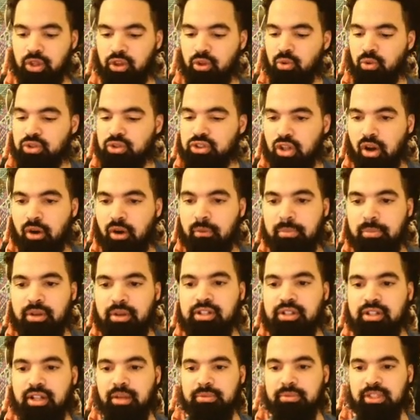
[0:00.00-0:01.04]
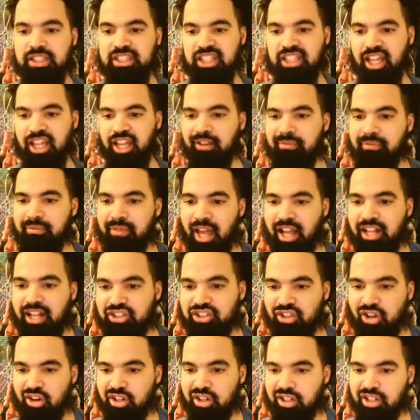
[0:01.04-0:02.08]
start building up the team, they
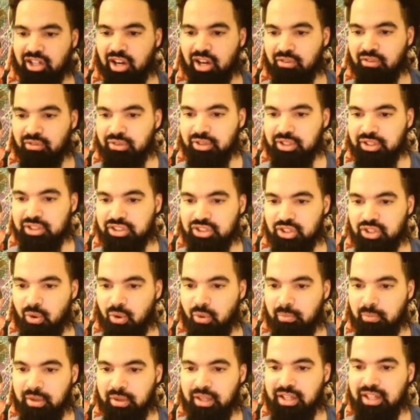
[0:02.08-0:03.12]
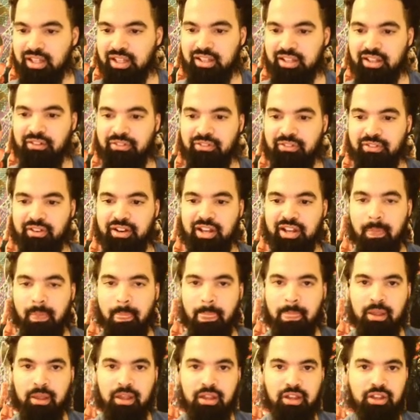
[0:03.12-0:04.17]
start covering so many different,
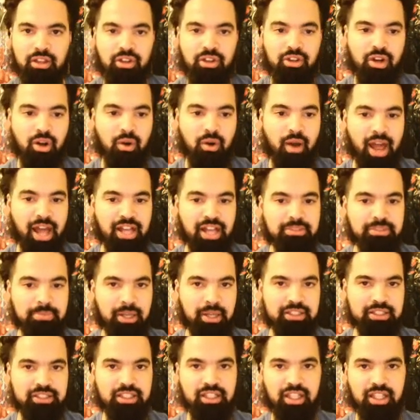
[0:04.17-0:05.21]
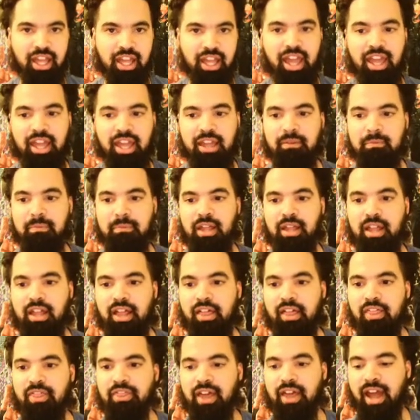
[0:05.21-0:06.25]
aspects of the game
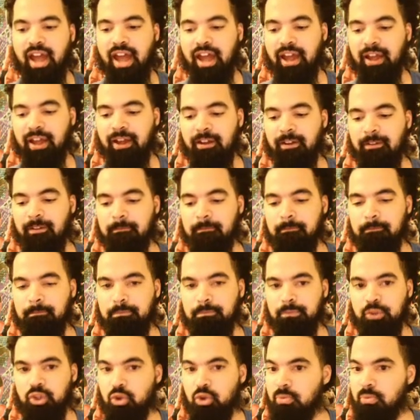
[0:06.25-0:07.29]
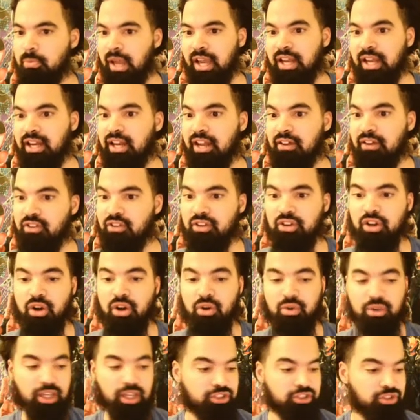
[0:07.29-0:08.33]
that you may never know
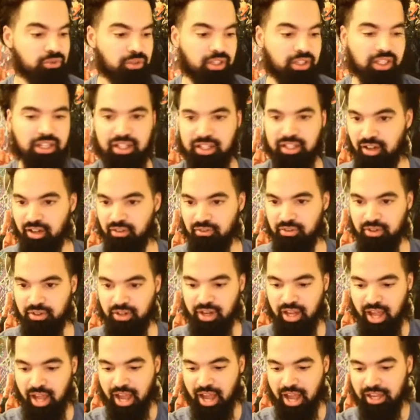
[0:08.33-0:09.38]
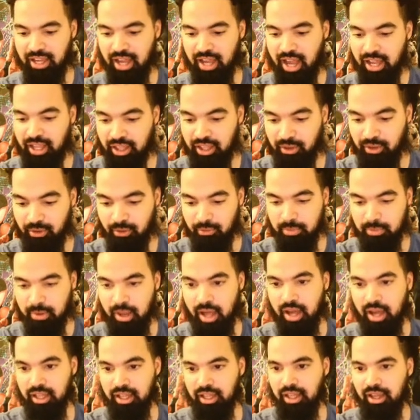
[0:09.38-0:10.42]
that you need it covered. I got heal
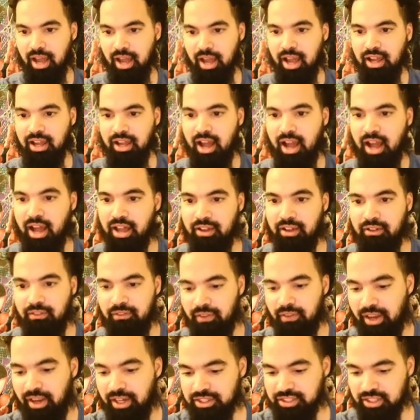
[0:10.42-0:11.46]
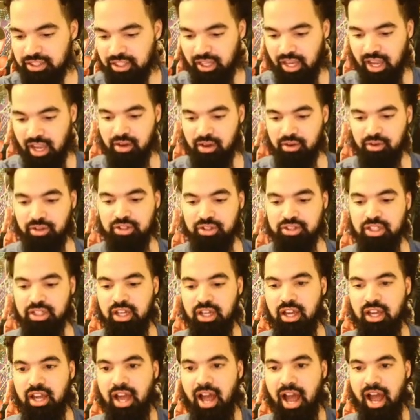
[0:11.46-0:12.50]
blocking. I got evasion counters.
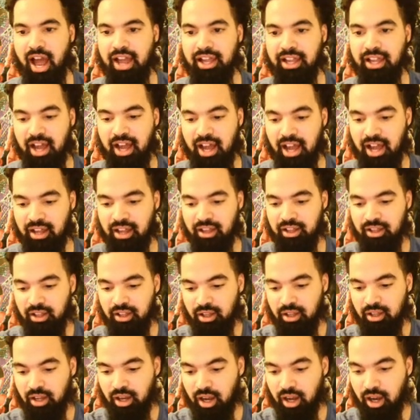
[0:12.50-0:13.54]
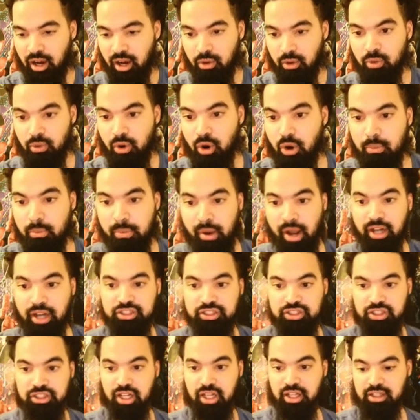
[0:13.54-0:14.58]
I got robot
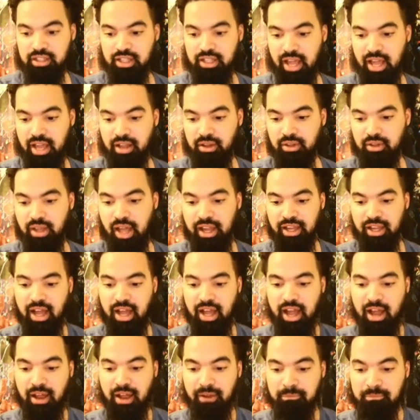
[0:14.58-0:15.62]
shutdown. I got